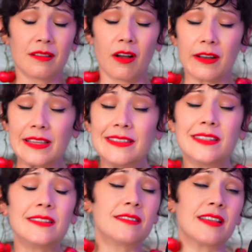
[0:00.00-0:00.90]
are
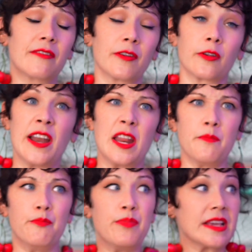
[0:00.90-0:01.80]
easy to take for granted,
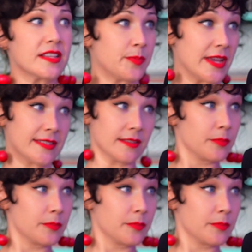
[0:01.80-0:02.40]
big spaces,